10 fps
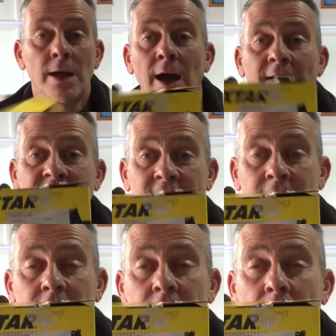I
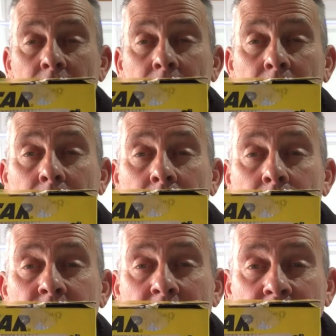fitted
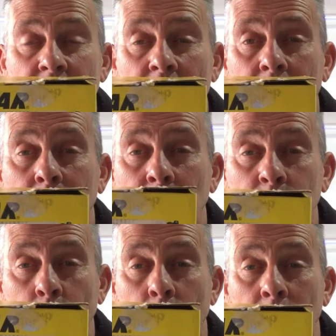Techstar,
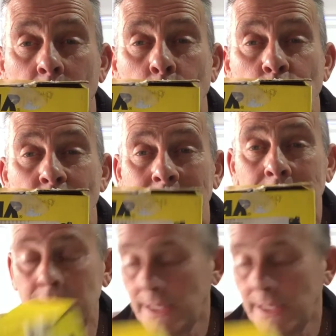which were on it already.